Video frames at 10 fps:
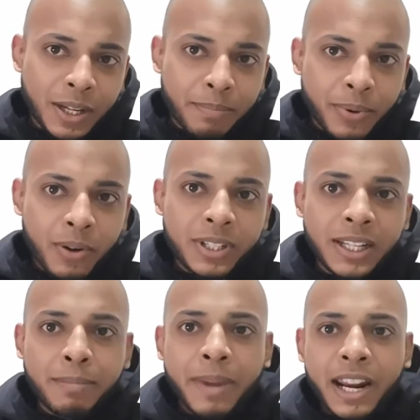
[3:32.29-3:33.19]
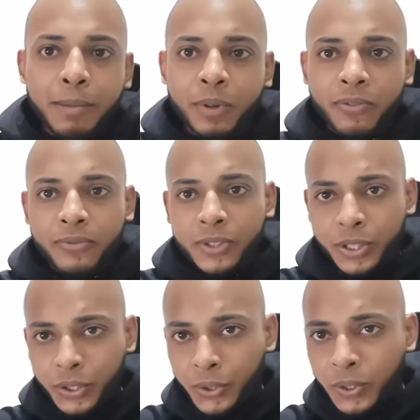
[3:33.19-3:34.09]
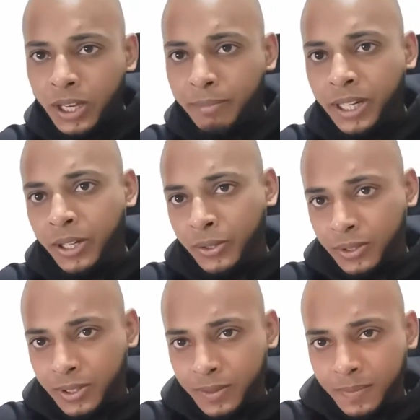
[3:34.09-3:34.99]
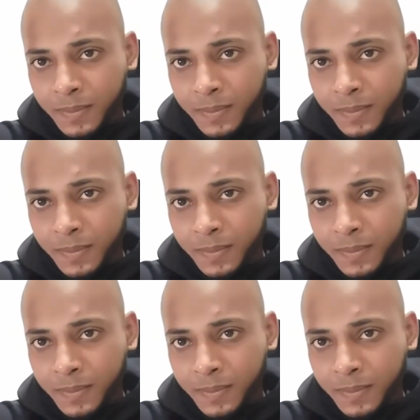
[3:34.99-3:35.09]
a protein made up of two aminos.